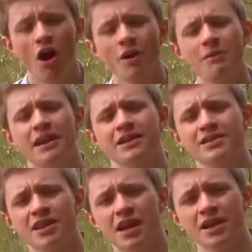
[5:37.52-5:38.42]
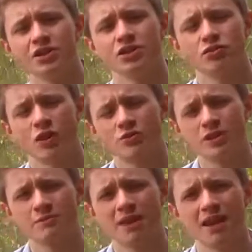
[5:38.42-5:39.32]
I'm here today to try to
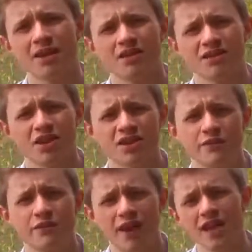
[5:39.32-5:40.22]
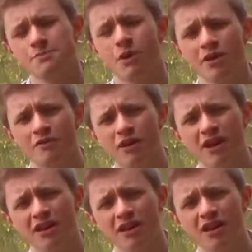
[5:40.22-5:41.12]
explain the scientific facts behind
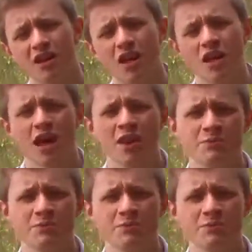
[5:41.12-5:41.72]
fracking and